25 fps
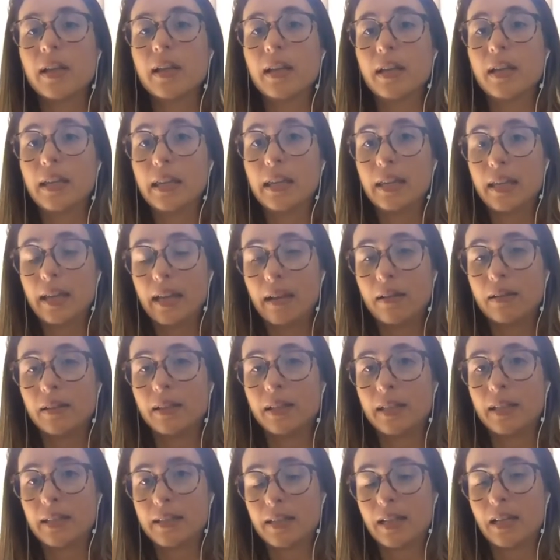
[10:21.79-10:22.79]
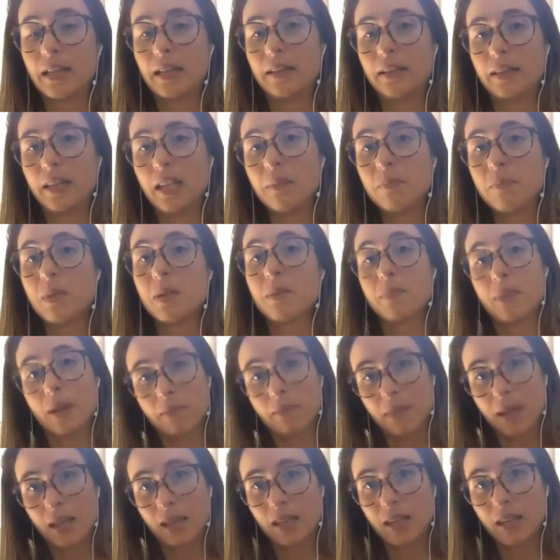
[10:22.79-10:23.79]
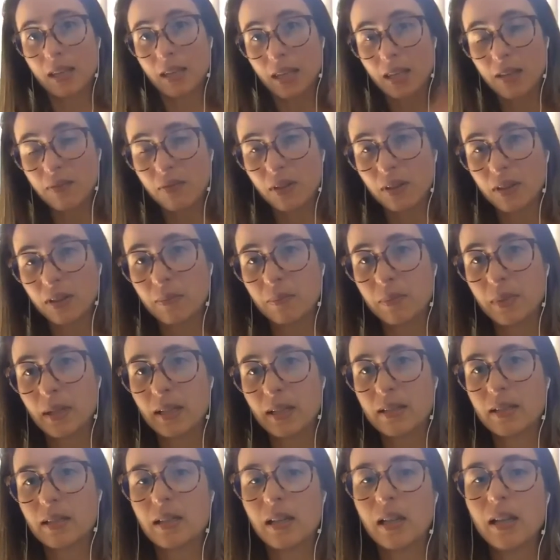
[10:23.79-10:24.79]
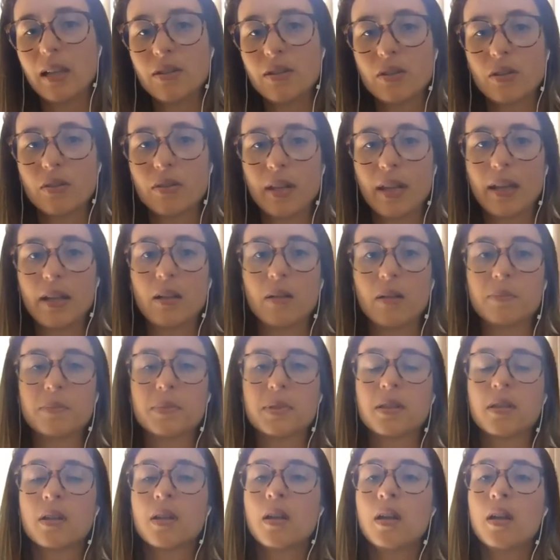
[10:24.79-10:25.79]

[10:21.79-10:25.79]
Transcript: inhaling, exhaling deeply, but making even deeper exhalation helps.